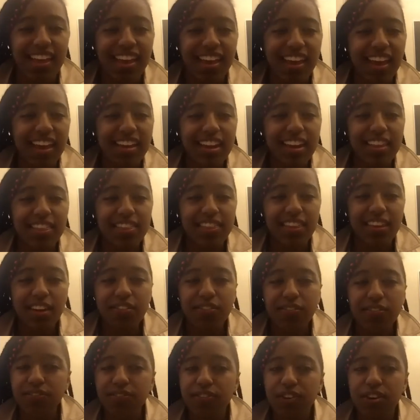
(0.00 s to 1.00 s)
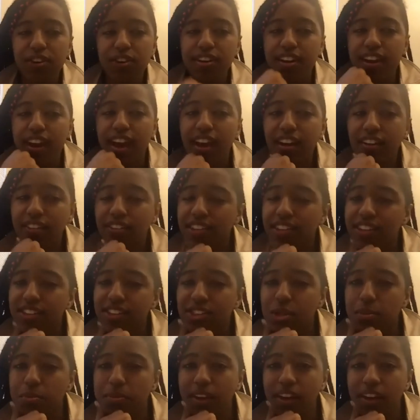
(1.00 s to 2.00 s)
And I think for now that
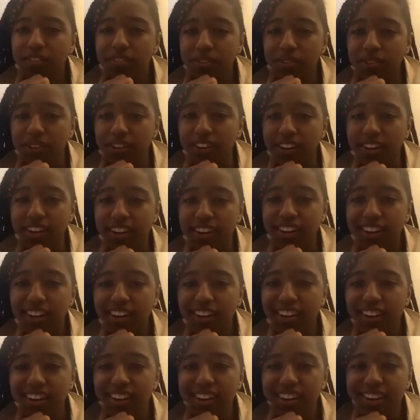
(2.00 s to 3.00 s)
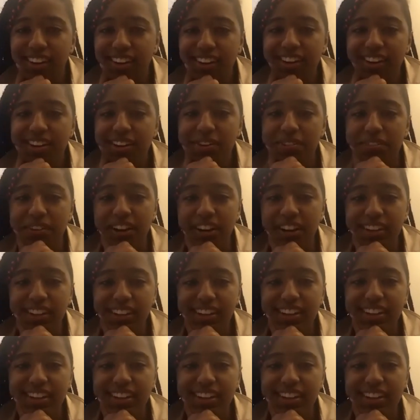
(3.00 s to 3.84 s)
should be everyone, right?